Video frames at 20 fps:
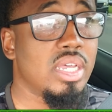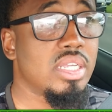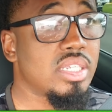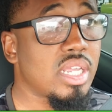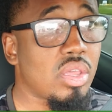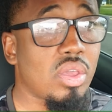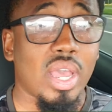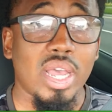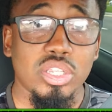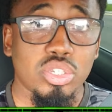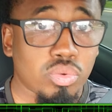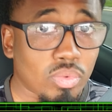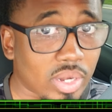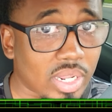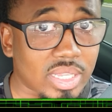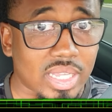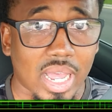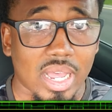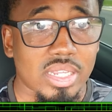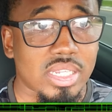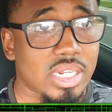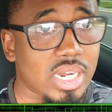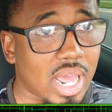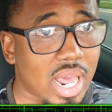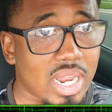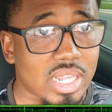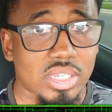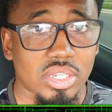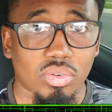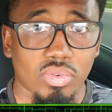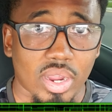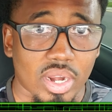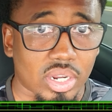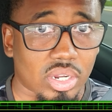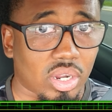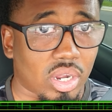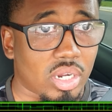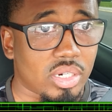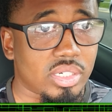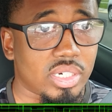Say you got twenty thousand dollars in
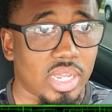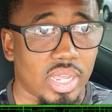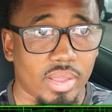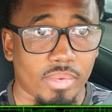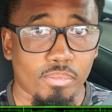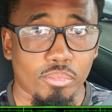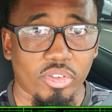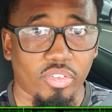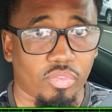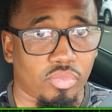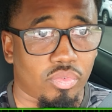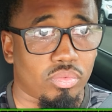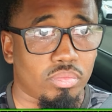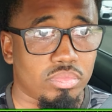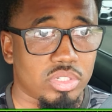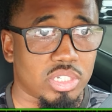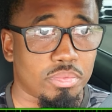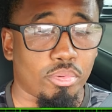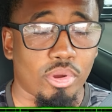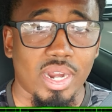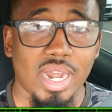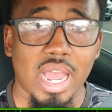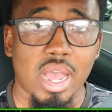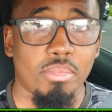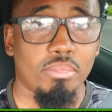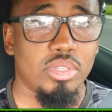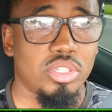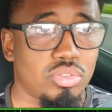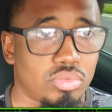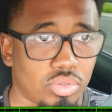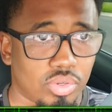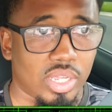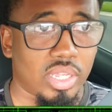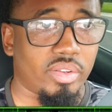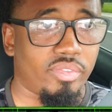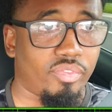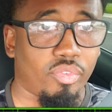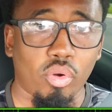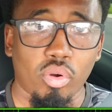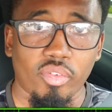credit card debt, spread out
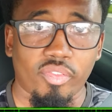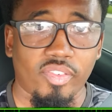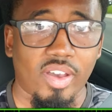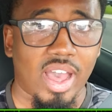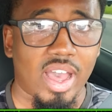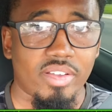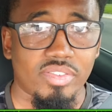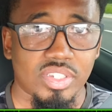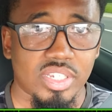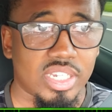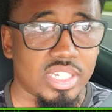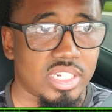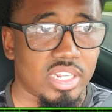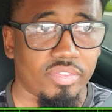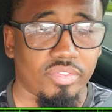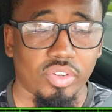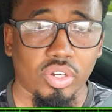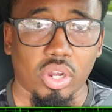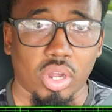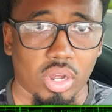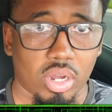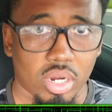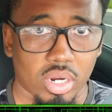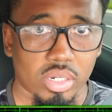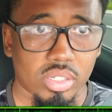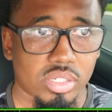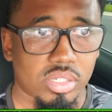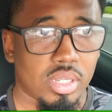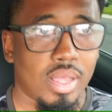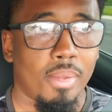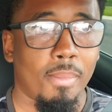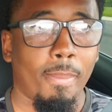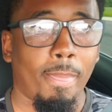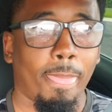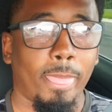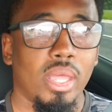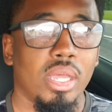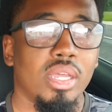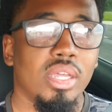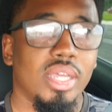between four, five, six different cards.
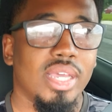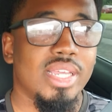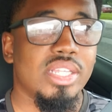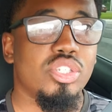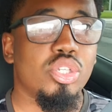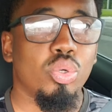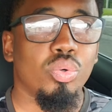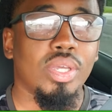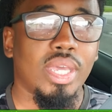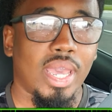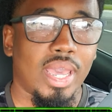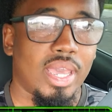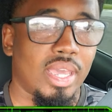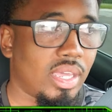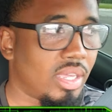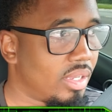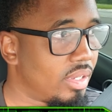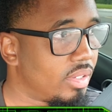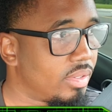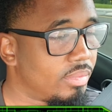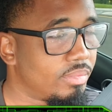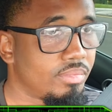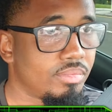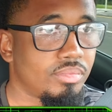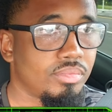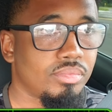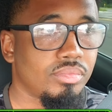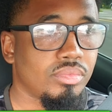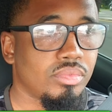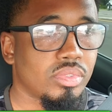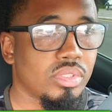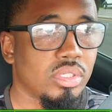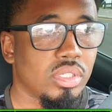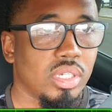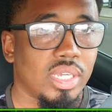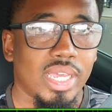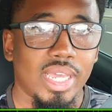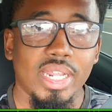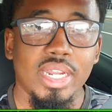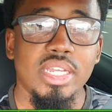It's okay.
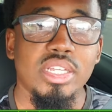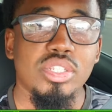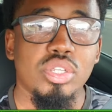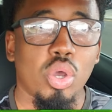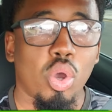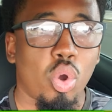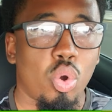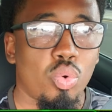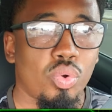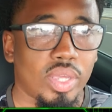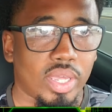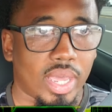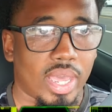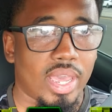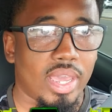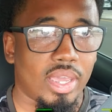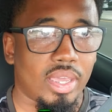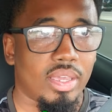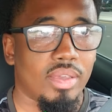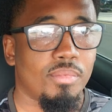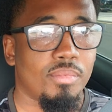It is okay.